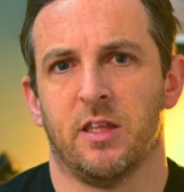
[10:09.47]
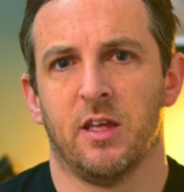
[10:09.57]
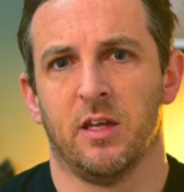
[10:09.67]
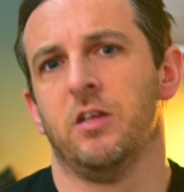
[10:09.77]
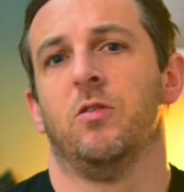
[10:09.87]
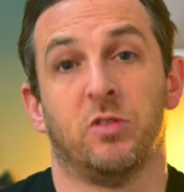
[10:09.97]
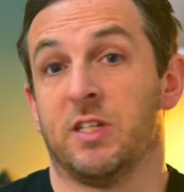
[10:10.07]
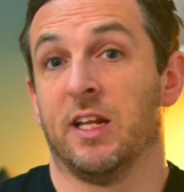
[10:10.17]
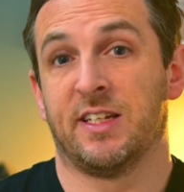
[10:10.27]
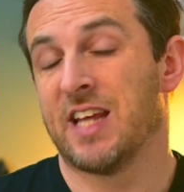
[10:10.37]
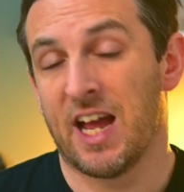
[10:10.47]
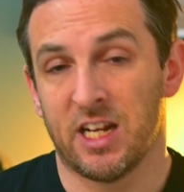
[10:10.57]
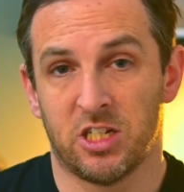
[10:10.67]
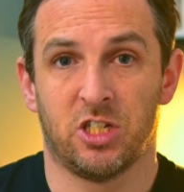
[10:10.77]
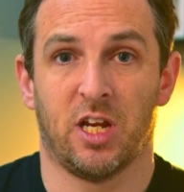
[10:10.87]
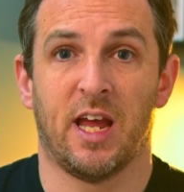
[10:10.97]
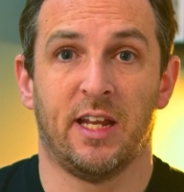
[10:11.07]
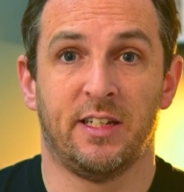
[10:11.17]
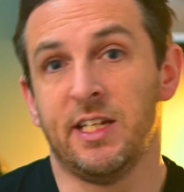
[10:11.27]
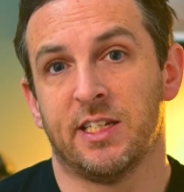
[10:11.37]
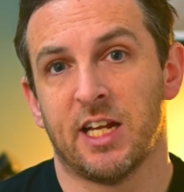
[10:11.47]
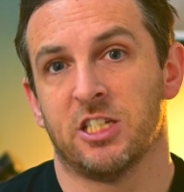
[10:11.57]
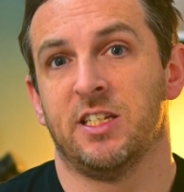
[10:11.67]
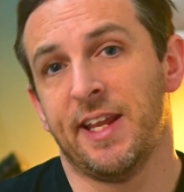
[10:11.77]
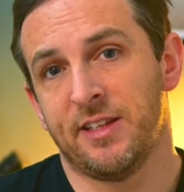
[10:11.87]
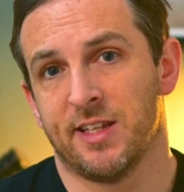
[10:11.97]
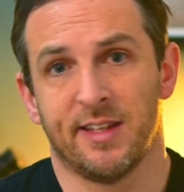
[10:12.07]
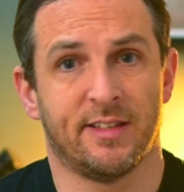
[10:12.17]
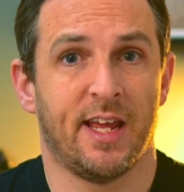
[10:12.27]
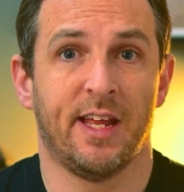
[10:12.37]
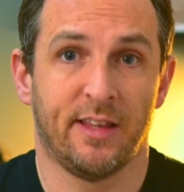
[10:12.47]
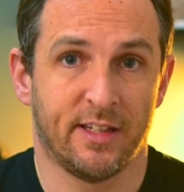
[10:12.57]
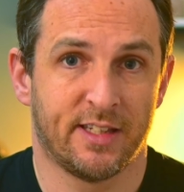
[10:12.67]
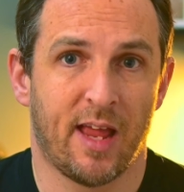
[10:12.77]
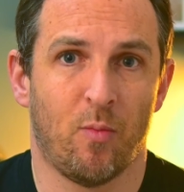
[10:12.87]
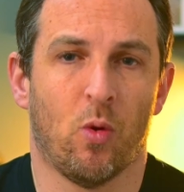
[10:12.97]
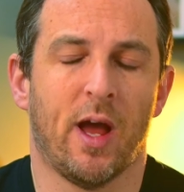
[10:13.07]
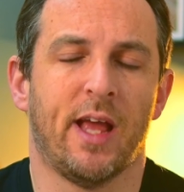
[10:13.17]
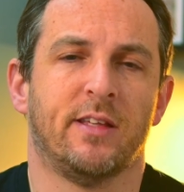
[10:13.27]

that you still attach and detach lenses in the same way.